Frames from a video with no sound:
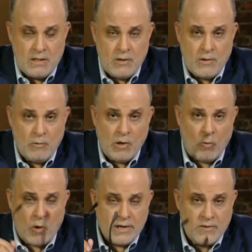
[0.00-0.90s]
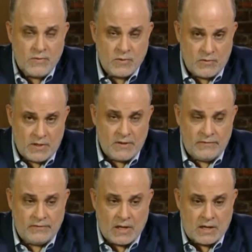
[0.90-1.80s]
Now, I want to walk you through
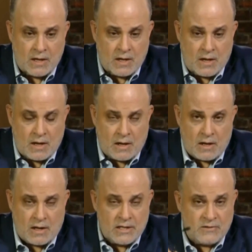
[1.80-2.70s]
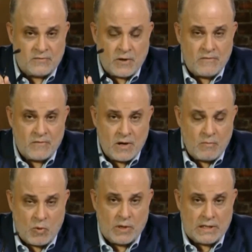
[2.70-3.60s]
this. It's very, very
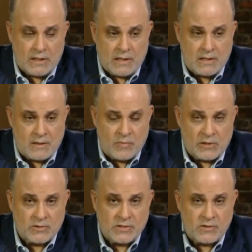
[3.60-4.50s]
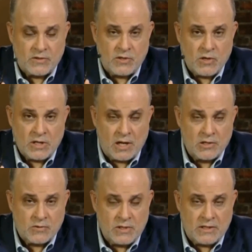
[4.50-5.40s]
important because this is your
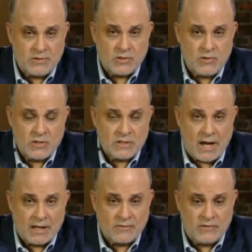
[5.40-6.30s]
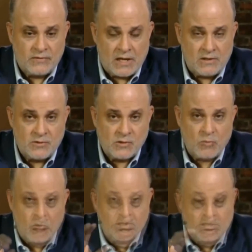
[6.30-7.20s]
country, these are your taxes, and these are
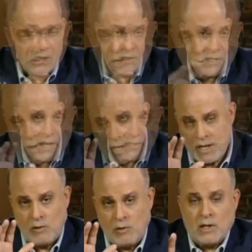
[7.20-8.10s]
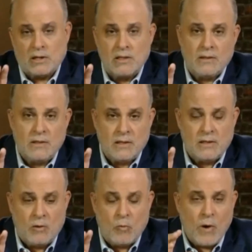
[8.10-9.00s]
more scarce. So I went and I looked.
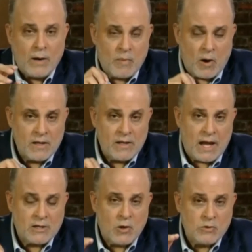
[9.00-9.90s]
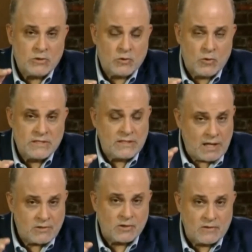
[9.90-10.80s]
What part of that goes towards
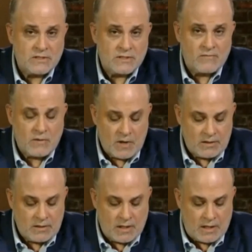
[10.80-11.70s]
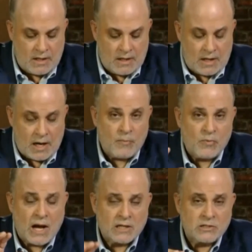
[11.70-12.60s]
debt service every month?
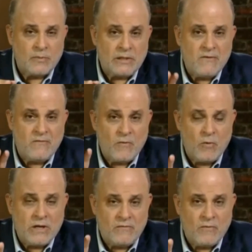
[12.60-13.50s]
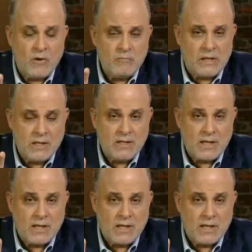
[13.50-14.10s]
Approximately $44 billion.